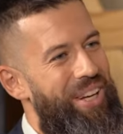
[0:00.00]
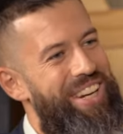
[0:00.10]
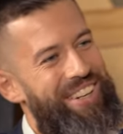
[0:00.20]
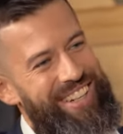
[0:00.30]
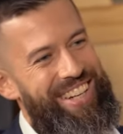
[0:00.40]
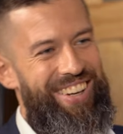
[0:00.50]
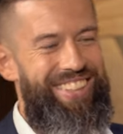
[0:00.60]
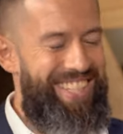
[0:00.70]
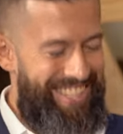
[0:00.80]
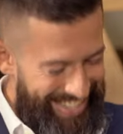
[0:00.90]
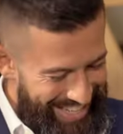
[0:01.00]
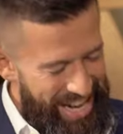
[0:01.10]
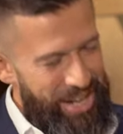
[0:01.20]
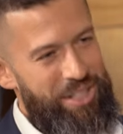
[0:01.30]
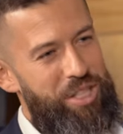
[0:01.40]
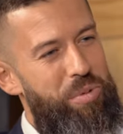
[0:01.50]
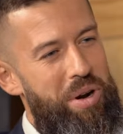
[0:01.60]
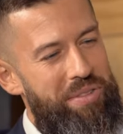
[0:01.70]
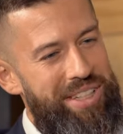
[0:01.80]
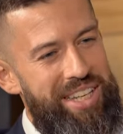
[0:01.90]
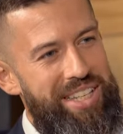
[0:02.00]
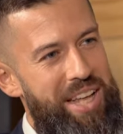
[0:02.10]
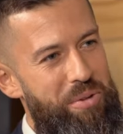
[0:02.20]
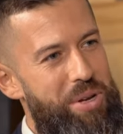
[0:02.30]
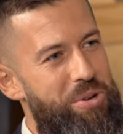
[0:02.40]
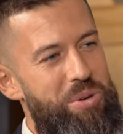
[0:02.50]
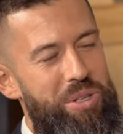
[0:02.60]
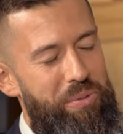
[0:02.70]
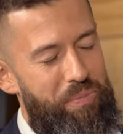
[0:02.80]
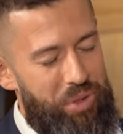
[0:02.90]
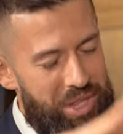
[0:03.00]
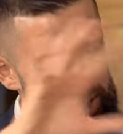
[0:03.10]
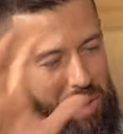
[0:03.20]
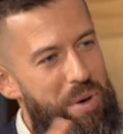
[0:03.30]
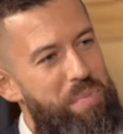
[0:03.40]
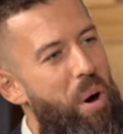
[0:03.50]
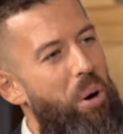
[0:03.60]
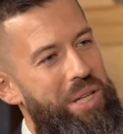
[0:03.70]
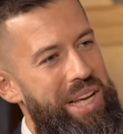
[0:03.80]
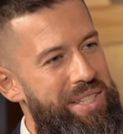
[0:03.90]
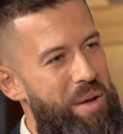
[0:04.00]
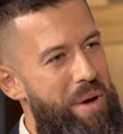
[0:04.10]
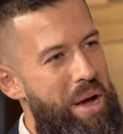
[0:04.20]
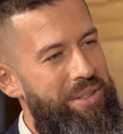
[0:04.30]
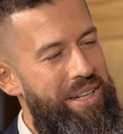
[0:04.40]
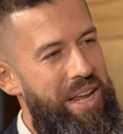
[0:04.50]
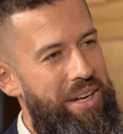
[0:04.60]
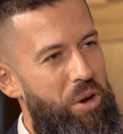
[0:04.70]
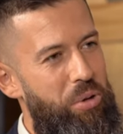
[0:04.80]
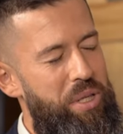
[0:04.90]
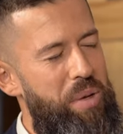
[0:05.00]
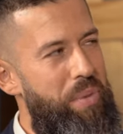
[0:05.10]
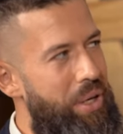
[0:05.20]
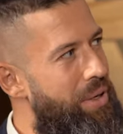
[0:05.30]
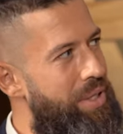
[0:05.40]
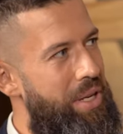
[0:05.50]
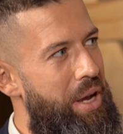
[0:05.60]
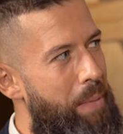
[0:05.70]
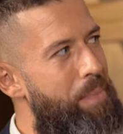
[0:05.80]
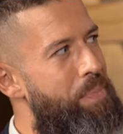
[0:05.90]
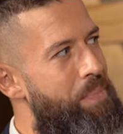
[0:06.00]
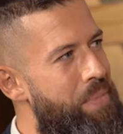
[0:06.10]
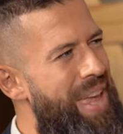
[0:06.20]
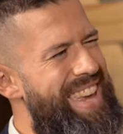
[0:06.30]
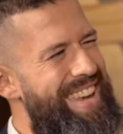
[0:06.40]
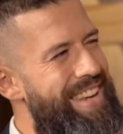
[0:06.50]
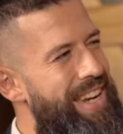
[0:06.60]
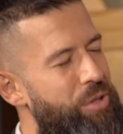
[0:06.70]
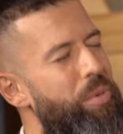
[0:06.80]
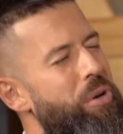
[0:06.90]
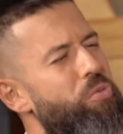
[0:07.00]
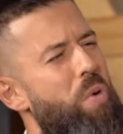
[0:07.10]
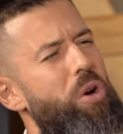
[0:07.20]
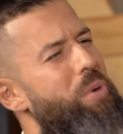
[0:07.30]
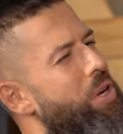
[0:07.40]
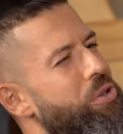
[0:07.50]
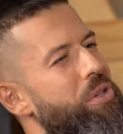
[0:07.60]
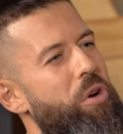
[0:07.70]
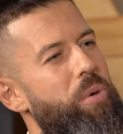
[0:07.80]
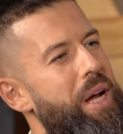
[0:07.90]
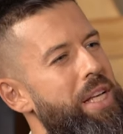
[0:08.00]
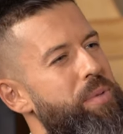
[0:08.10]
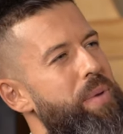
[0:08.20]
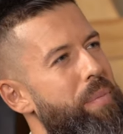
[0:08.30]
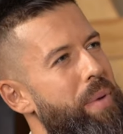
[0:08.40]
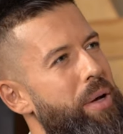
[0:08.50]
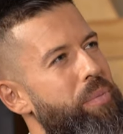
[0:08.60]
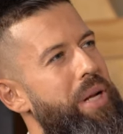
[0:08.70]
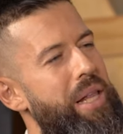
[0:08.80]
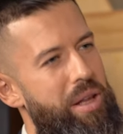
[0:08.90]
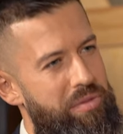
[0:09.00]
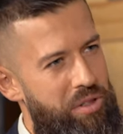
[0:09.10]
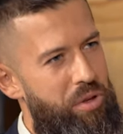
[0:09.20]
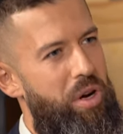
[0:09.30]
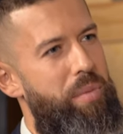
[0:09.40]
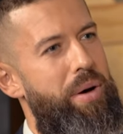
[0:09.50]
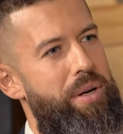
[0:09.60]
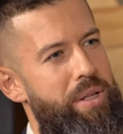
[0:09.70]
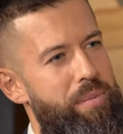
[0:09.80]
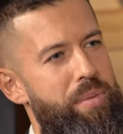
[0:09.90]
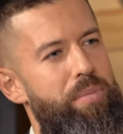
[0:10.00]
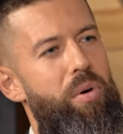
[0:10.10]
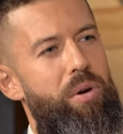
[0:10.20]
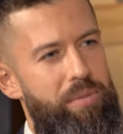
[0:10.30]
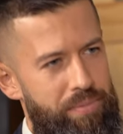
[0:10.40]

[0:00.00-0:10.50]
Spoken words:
This is one of the things that we could do a separate podcast about and go deep, because that's one question no one asked me about, but I'd love to talk about it a bit more.